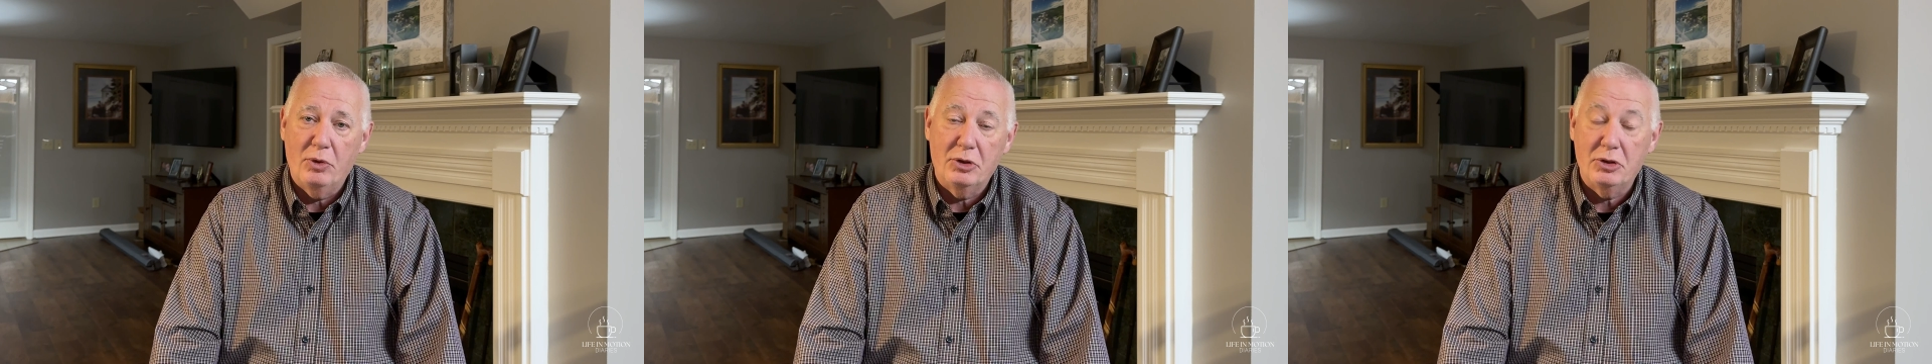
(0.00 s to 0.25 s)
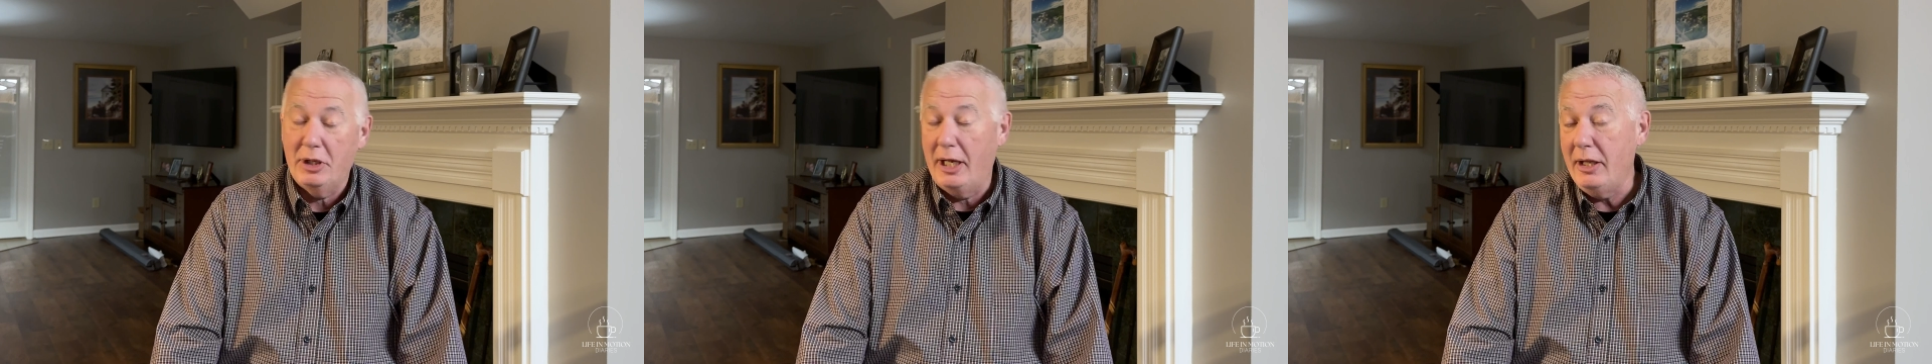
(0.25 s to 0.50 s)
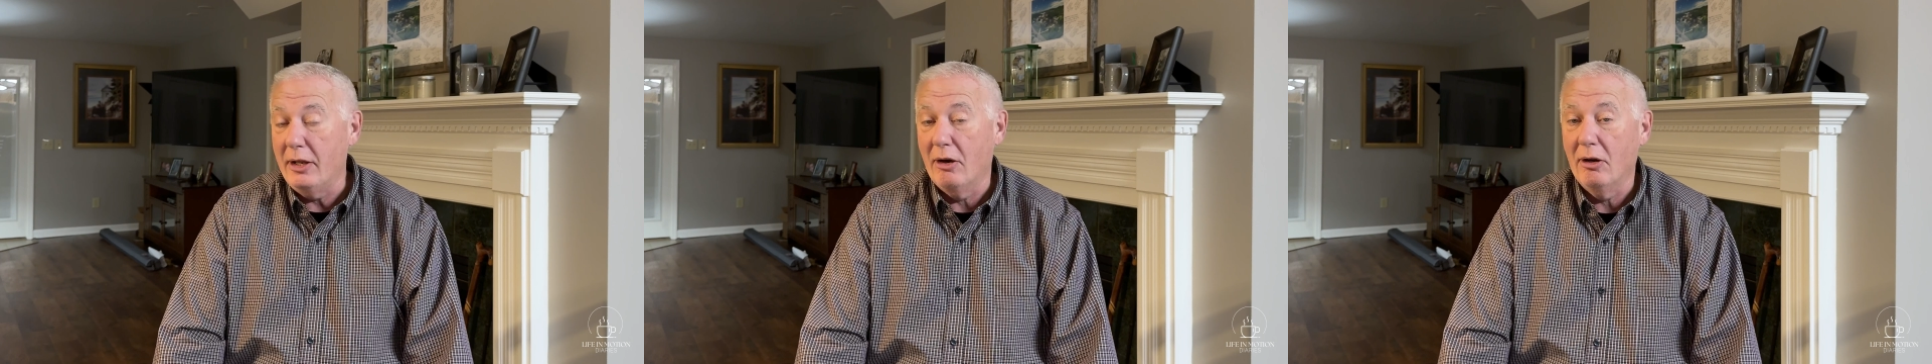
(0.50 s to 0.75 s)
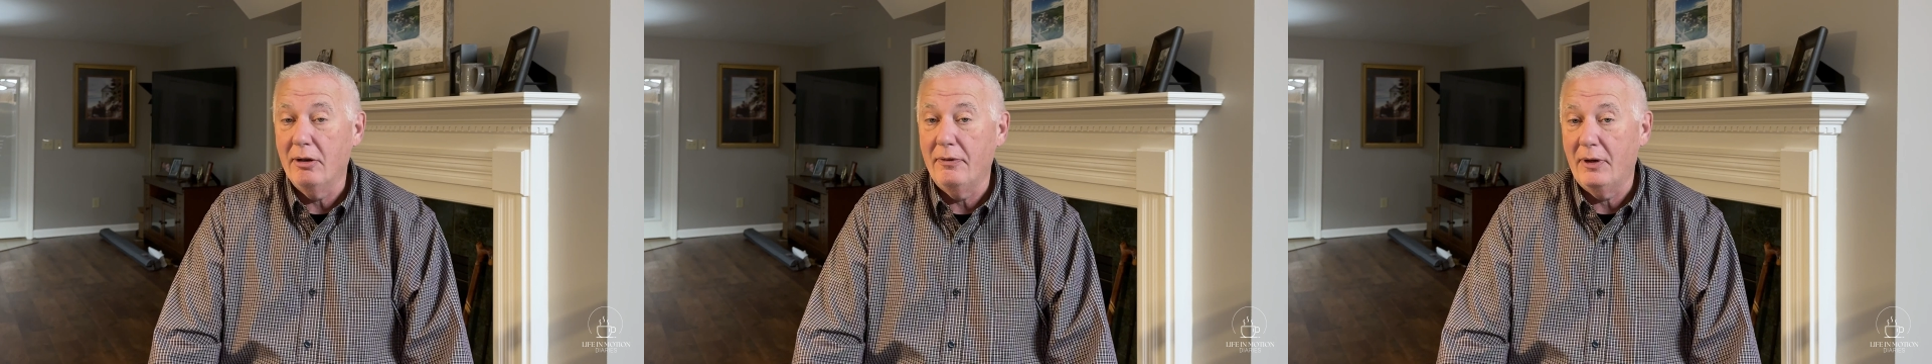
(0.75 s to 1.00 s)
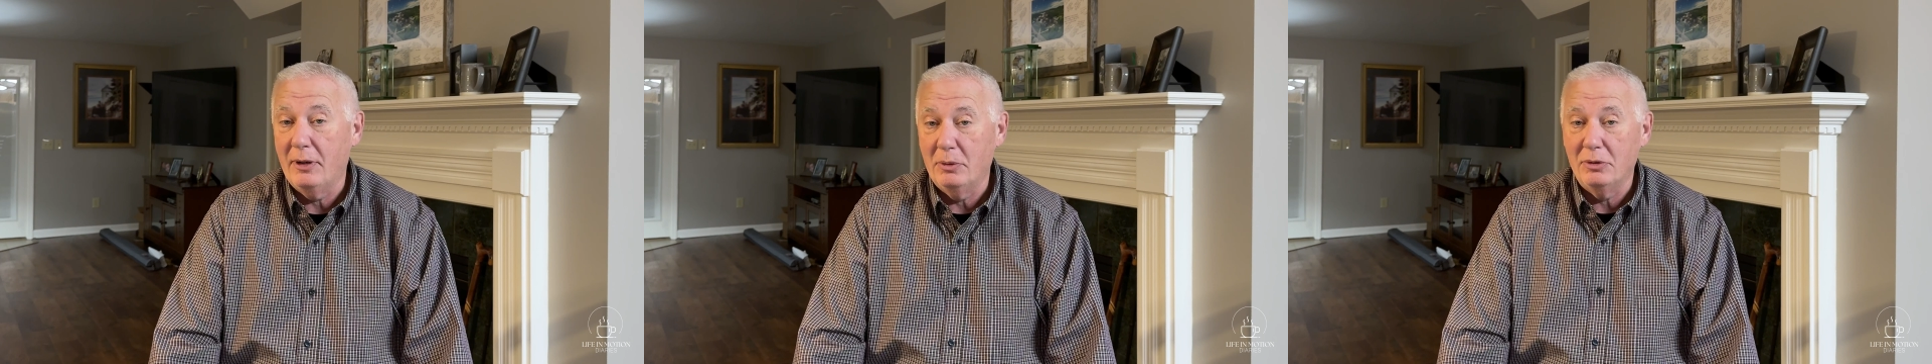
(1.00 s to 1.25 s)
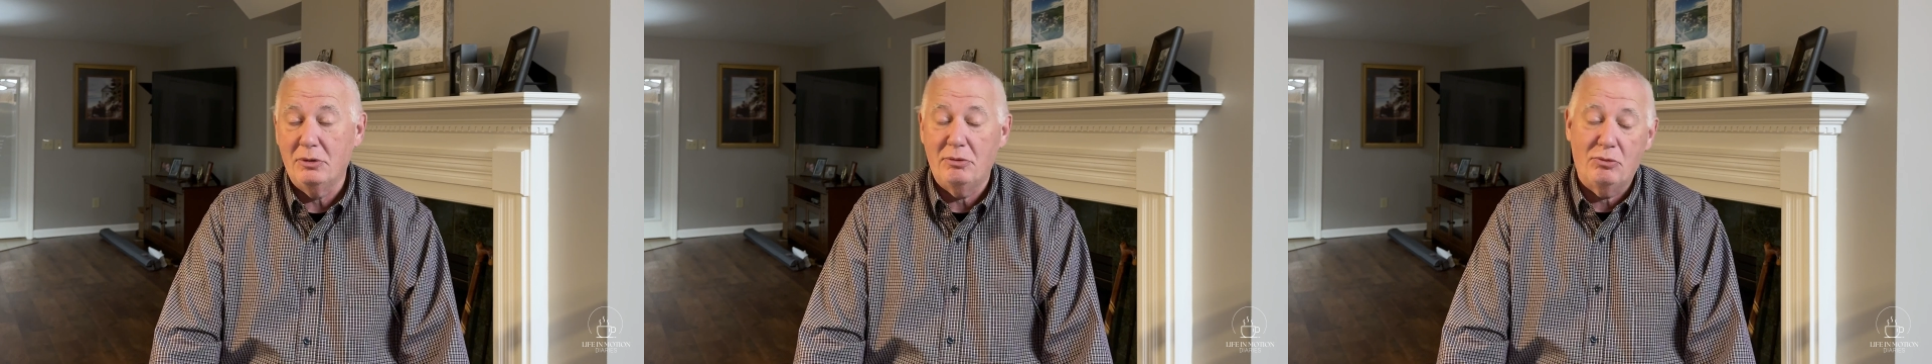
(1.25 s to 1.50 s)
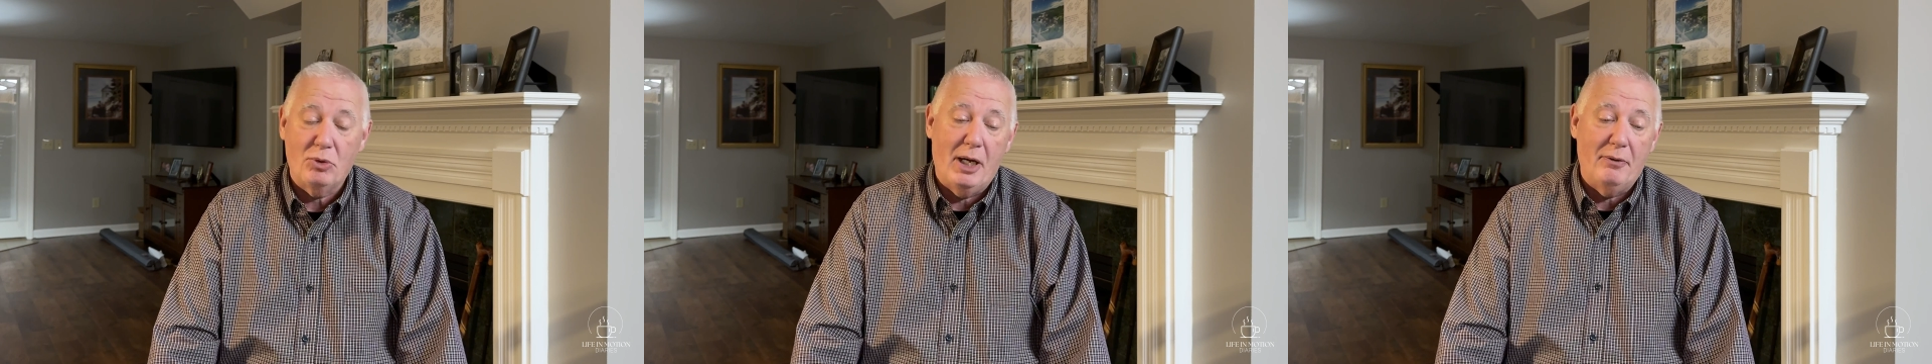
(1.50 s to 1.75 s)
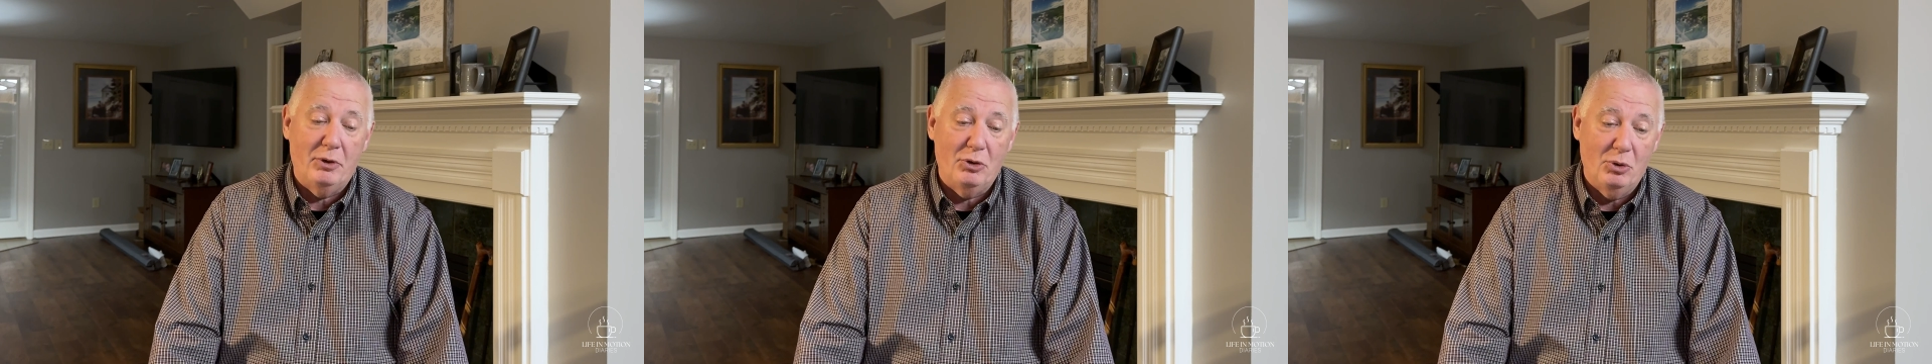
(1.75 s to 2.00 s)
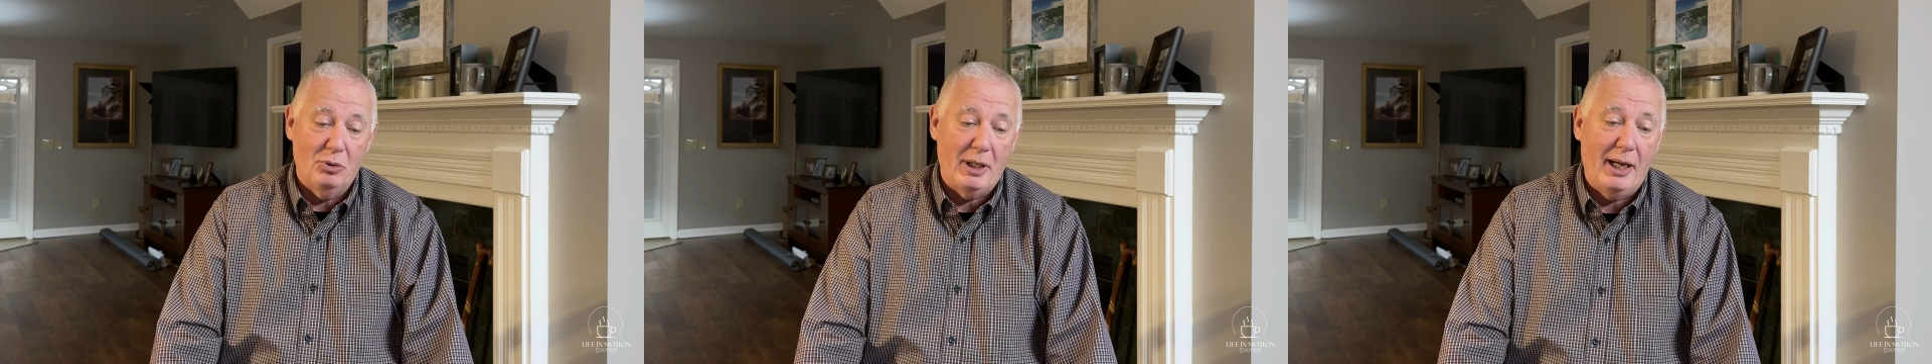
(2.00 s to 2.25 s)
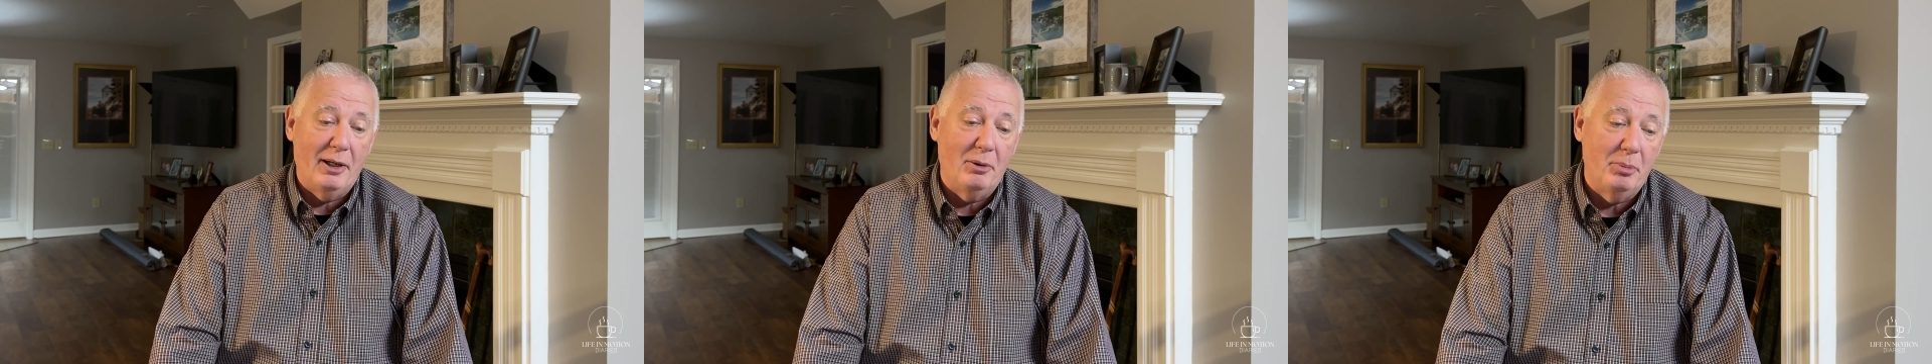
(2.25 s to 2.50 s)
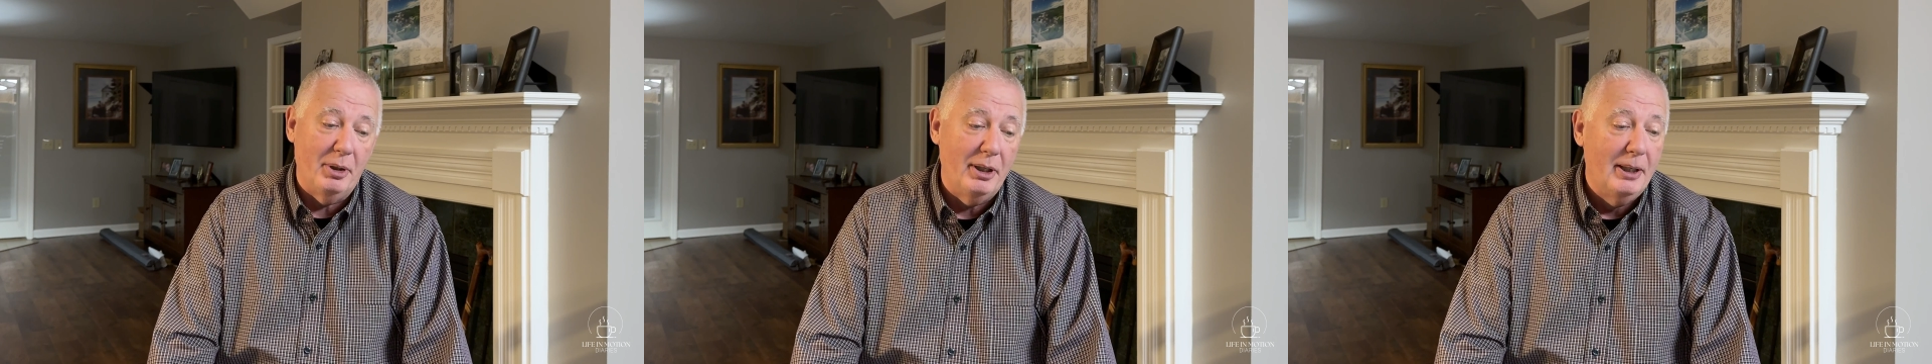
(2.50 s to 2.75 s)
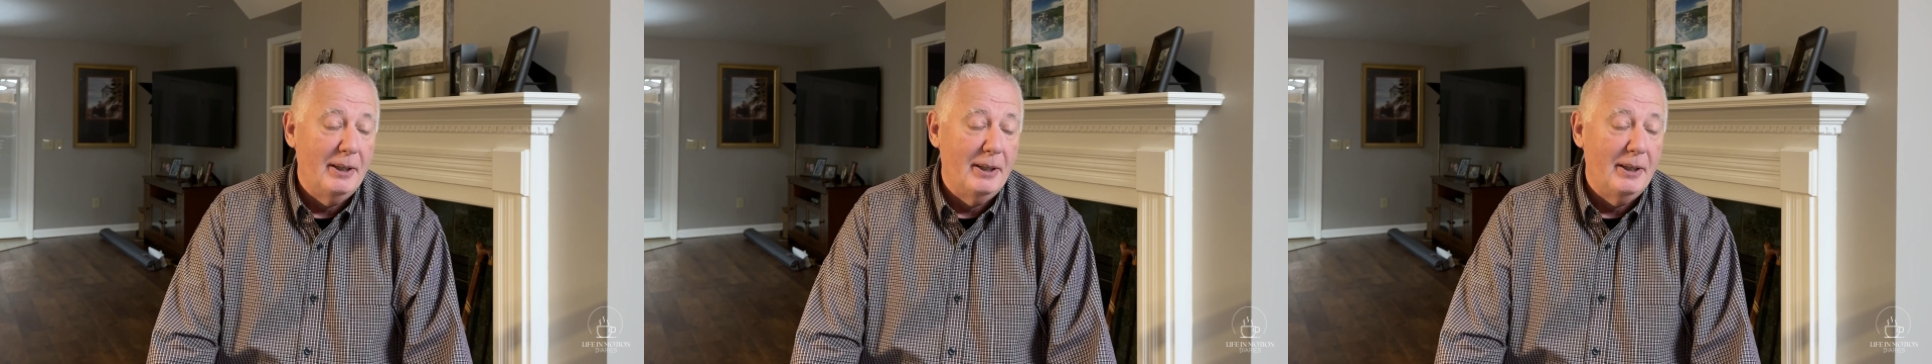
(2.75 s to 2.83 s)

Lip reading: to stay there. I was traveling through town, but